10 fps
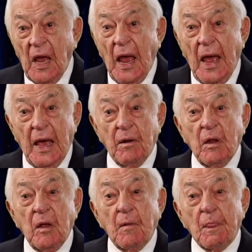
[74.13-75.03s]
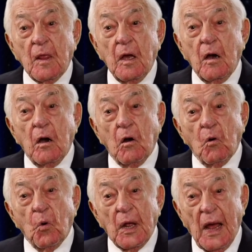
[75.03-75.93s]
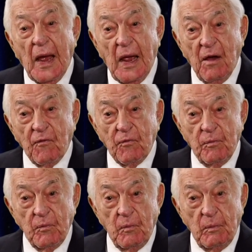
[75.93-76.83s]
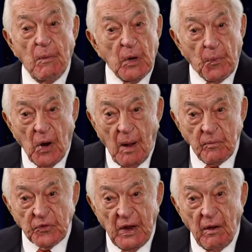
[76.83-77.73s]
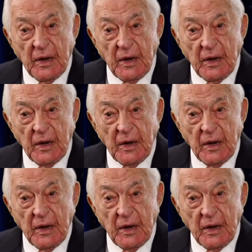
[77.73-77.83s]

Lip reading: And when I have memory problems now at